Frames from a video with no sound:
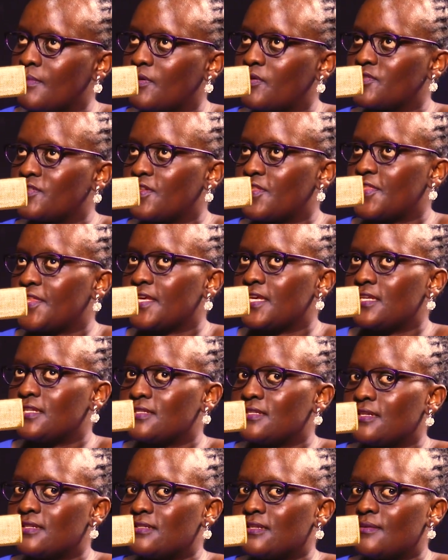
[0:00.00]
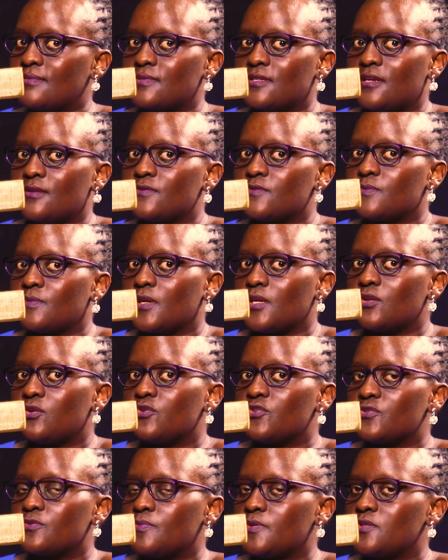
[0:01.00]
Because the thing is that sometimes main
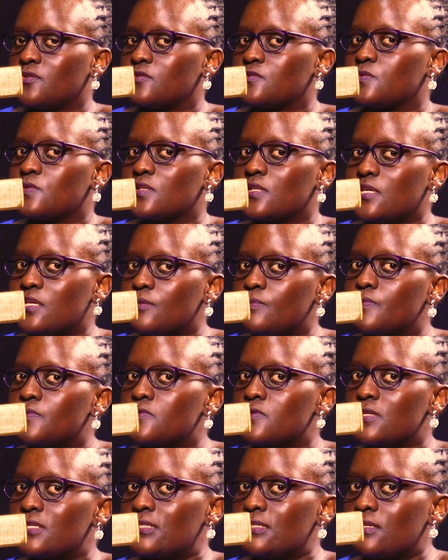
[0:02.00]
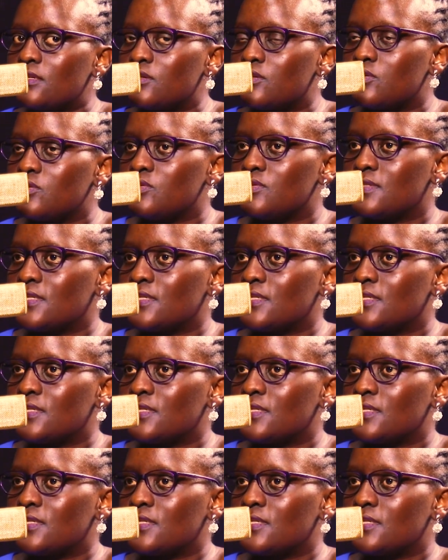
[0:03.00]
hospitals will keep treating you,